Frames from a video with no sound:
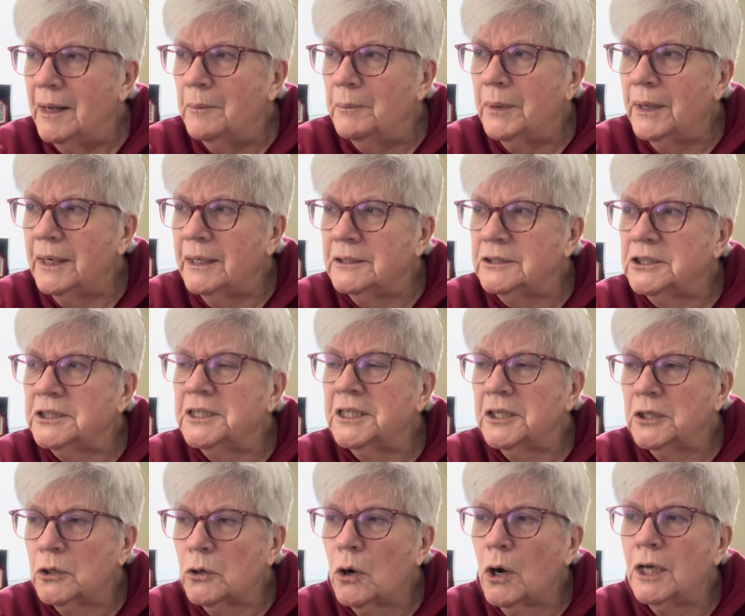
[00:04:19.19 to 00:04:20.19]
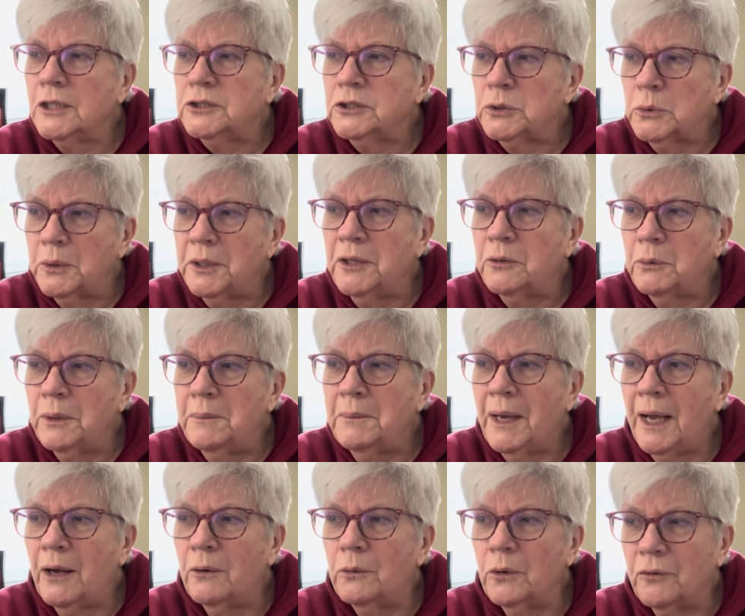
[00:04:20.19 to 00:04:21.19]
but to get across 23
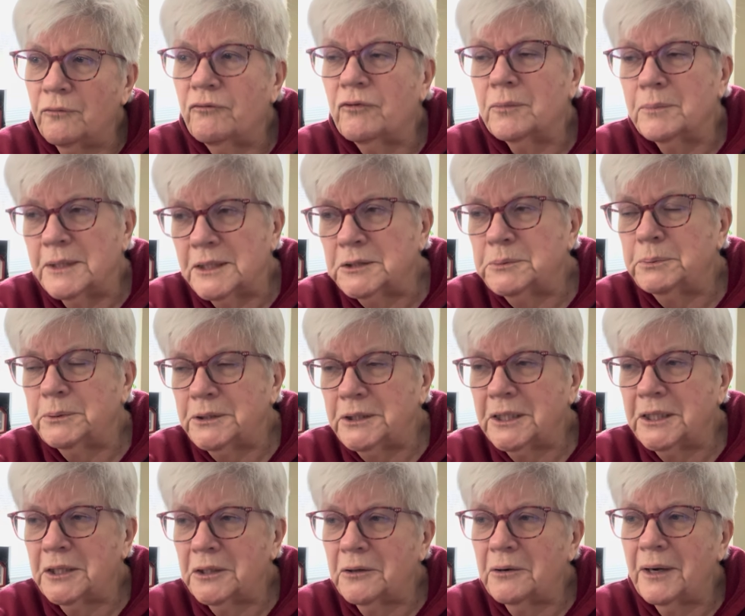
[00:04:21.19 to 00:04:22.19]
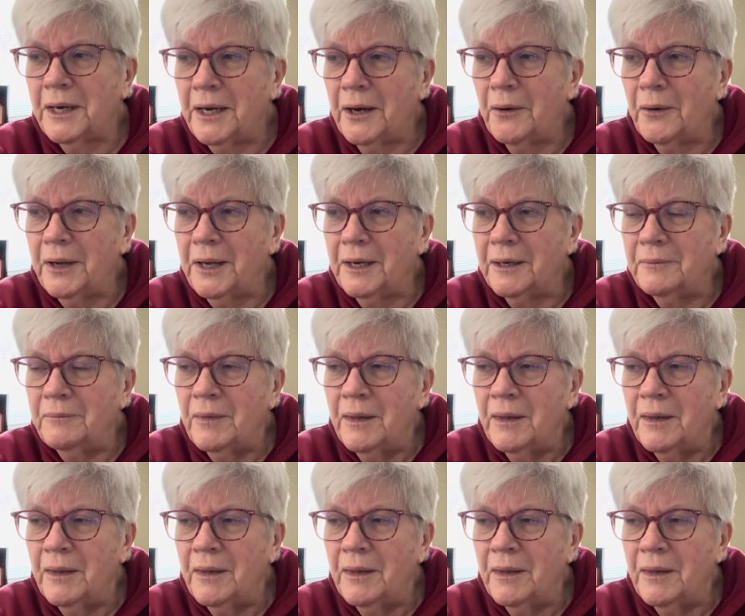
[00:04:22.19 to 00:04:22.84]
Mile Road from this particular area,